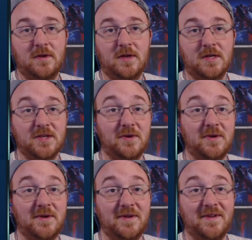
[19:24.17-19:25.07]
So,
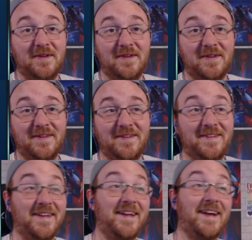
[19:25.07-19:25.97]

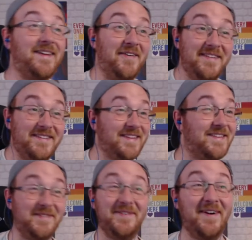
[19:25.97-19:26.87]
I honestly
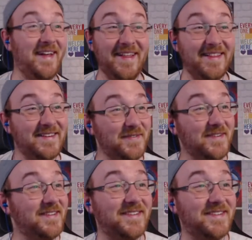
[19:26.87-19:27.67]
do not hear the difference.